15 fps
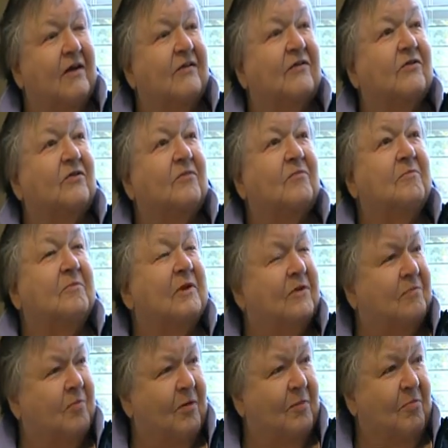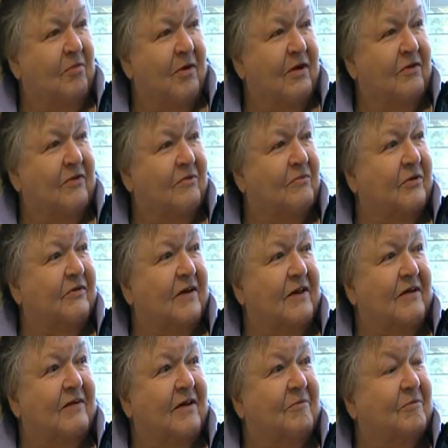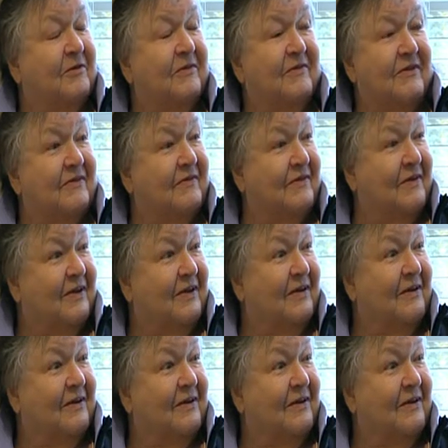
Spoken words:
So meal preparation was just